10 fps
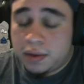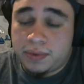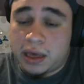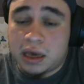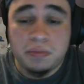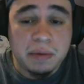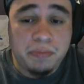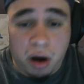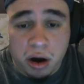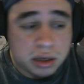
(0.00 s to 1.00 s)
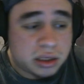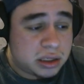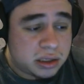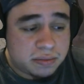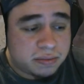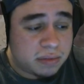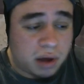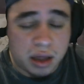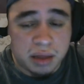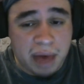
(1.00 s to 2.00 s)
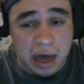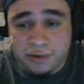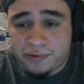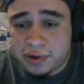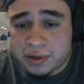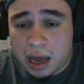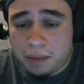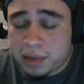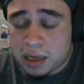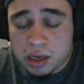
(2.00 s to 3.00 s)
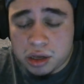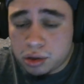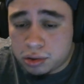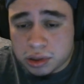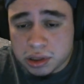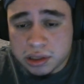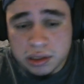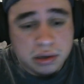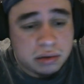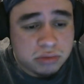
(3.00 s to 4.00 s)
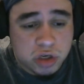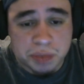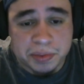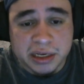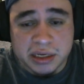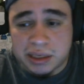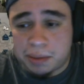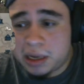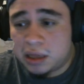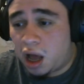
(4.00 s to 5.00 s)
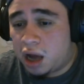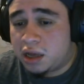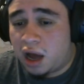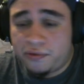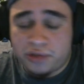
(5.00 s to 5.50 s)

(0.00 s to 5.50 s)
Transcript: They could be parked on the battlefield, not being used, just because somebody logged off.